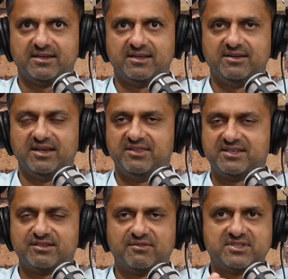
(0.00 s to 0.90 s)
And this
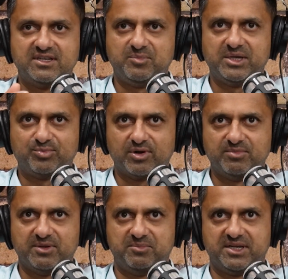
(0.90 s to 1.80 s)
is obviously a big
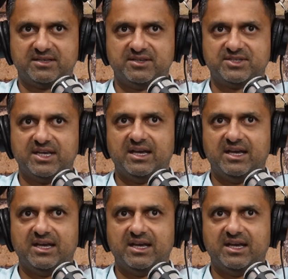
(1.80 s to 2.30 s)
problem because